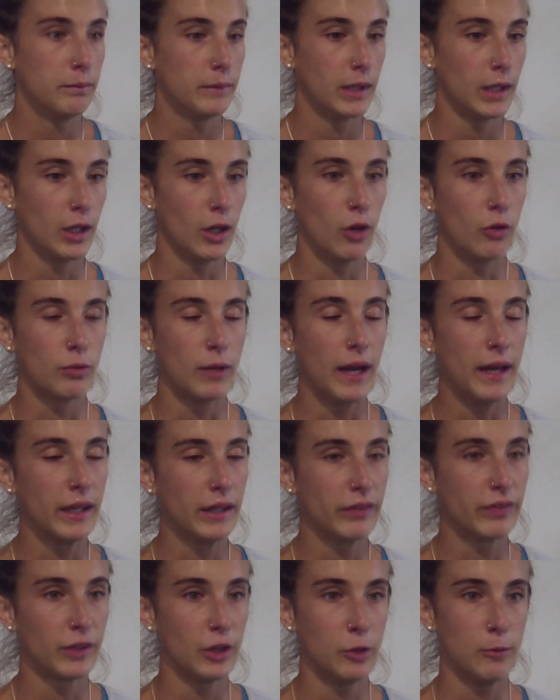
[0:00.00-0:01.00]
you know,
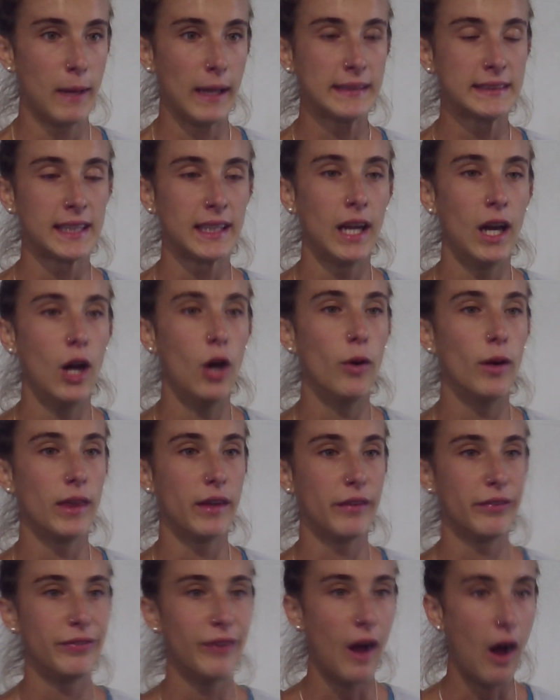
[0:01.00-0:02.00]
running for New Mexico in
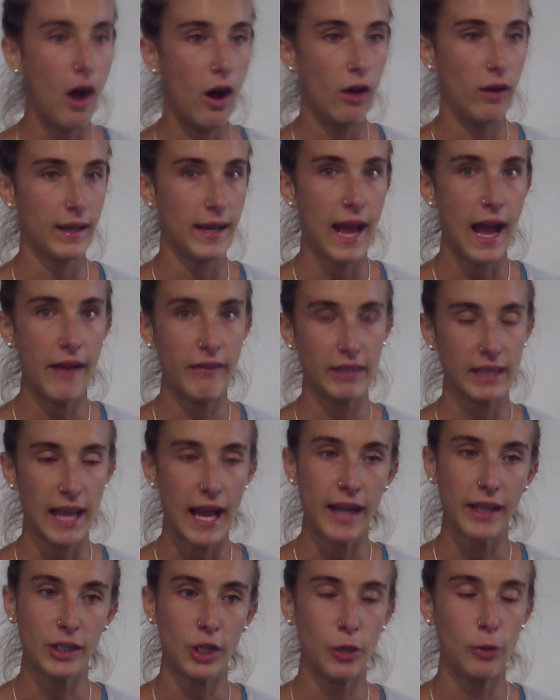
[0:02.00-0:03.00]
the fall and having
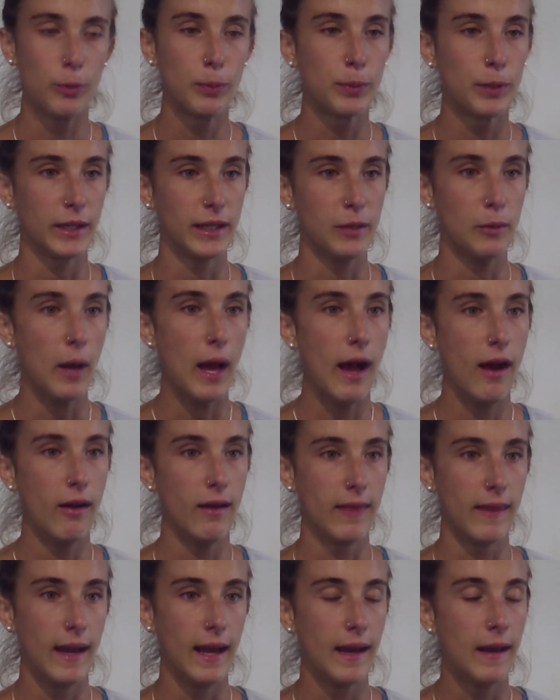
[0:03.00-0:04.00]
that go pretty
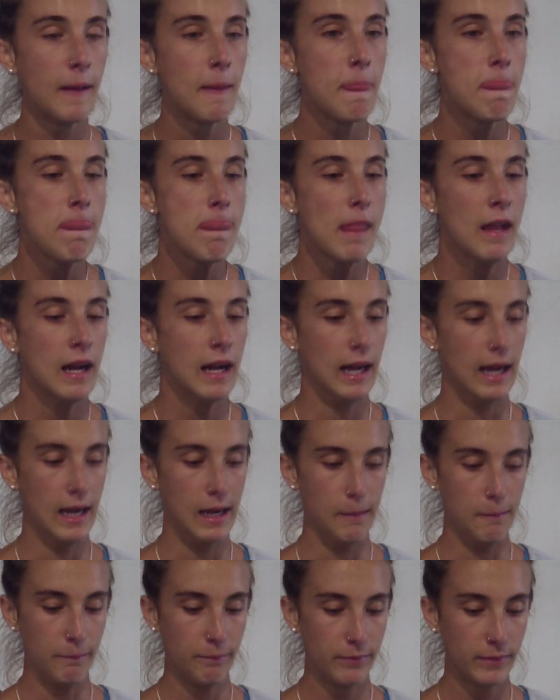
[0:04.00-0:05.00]
well, and then
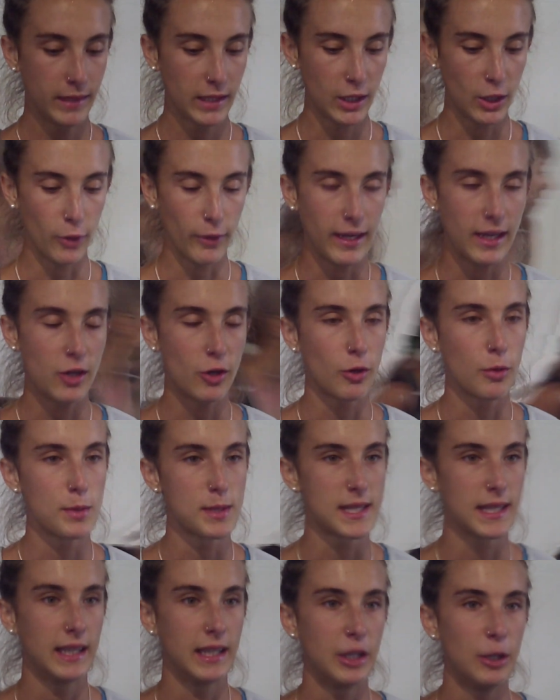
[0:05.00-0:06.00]
you know, indoor
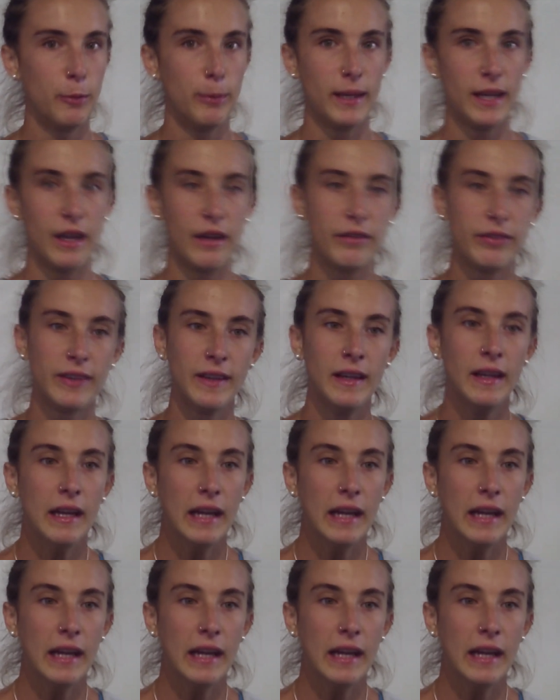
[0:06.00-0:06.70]
was a little bit of